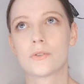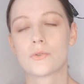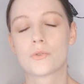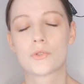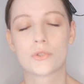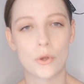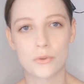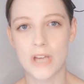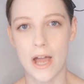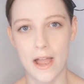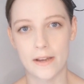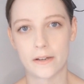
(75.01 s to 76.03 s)
so
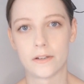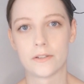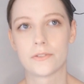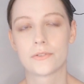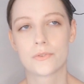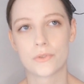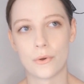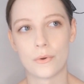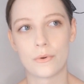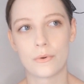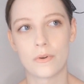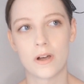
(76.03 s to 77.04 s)
tired,
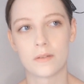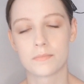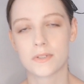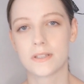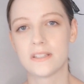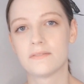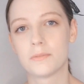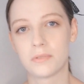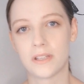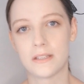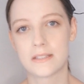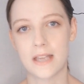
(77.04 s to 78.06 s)
so
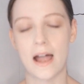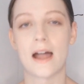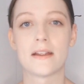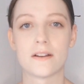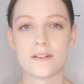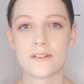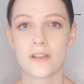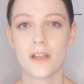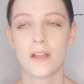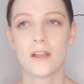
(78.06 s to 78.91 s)
unbelievably tired,